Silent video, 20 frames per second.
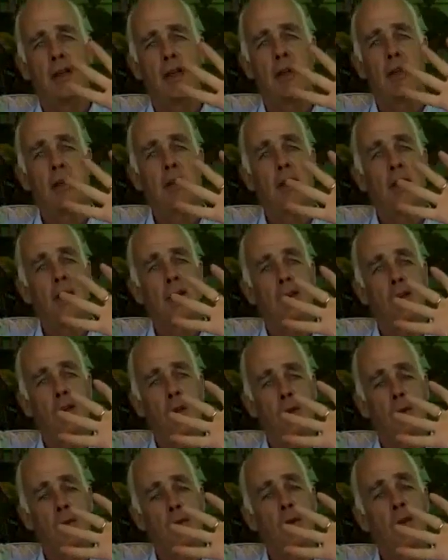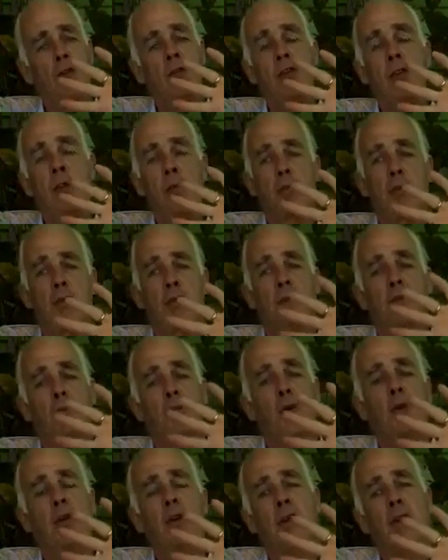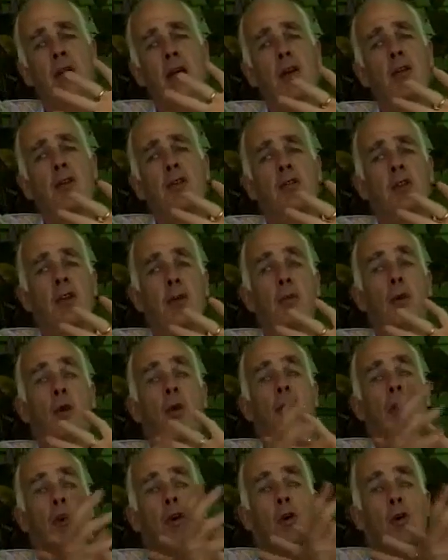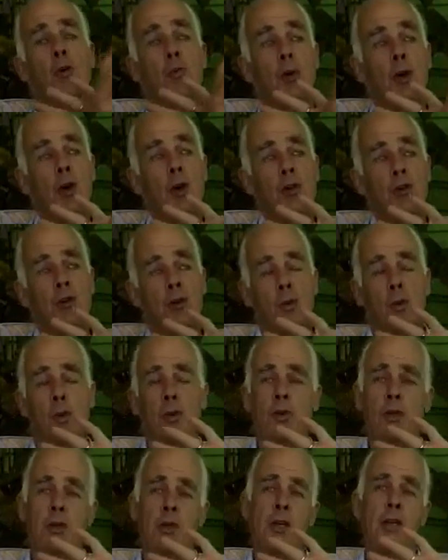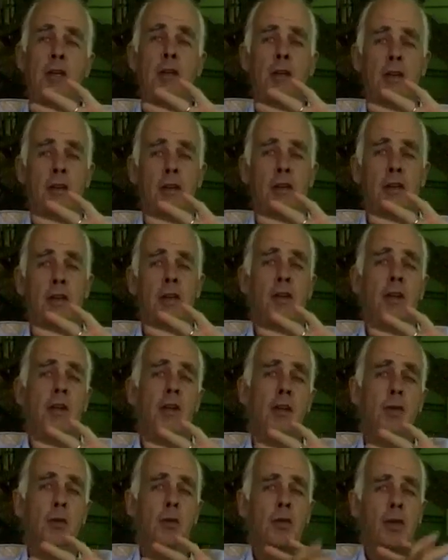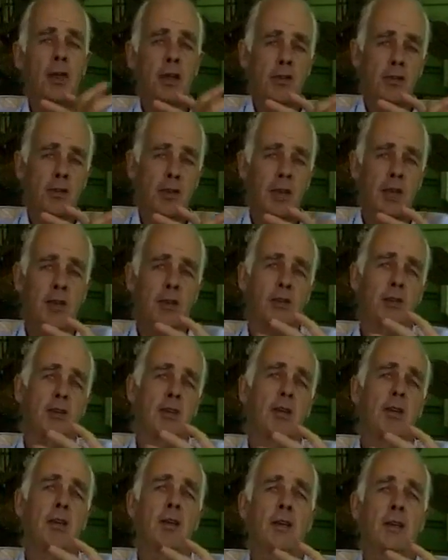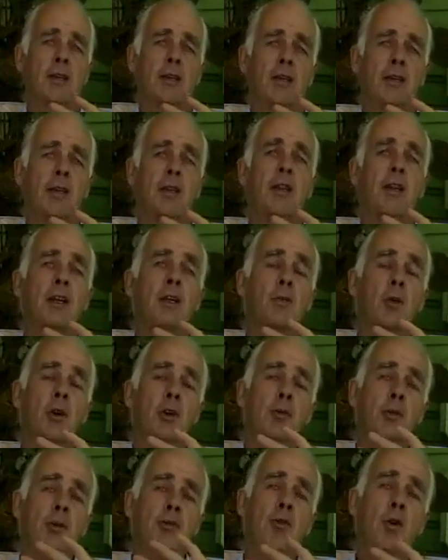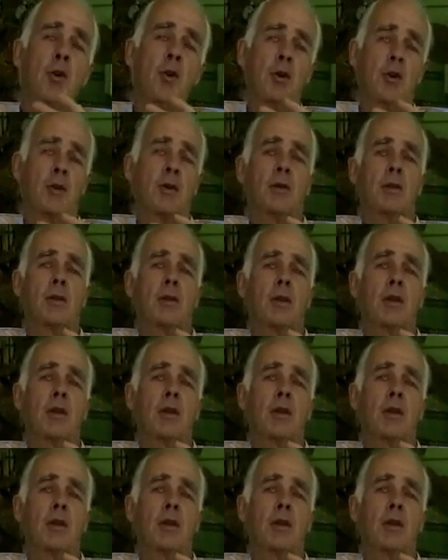then the moss tips pointed downstream, although because the water had heated, it was less dense than it was before.